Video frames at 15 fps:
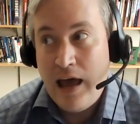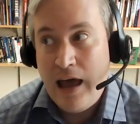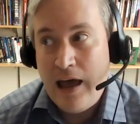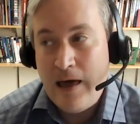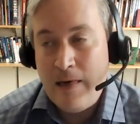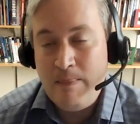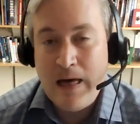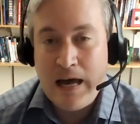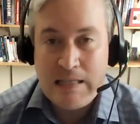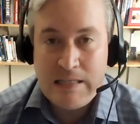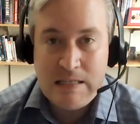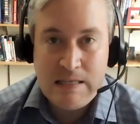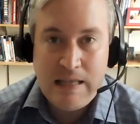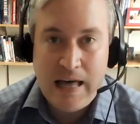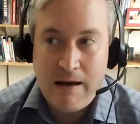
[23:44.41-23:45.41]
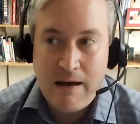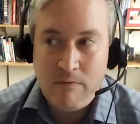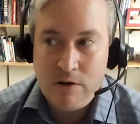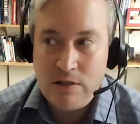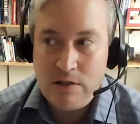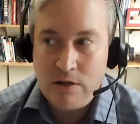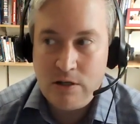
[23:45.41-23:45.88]
And that
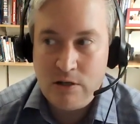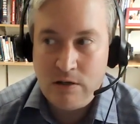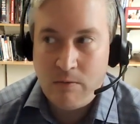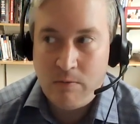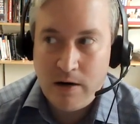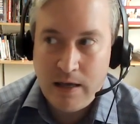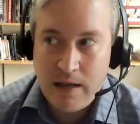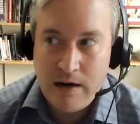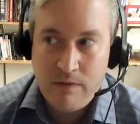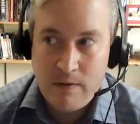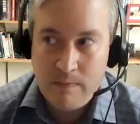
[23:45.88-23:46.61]
research that we're getting